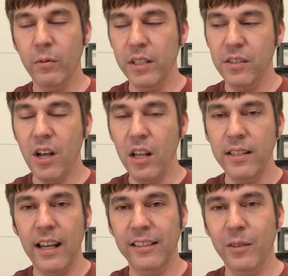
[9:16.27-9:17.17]
one
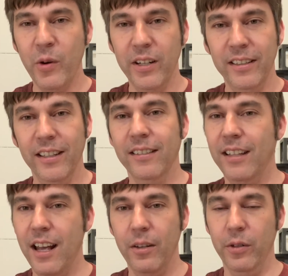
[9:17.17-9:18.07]
solid testimony that says,
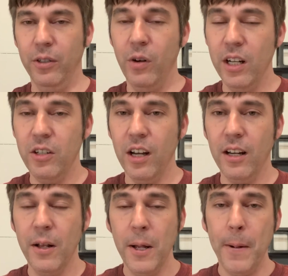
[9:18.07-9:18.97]
yeah, there was a credit check.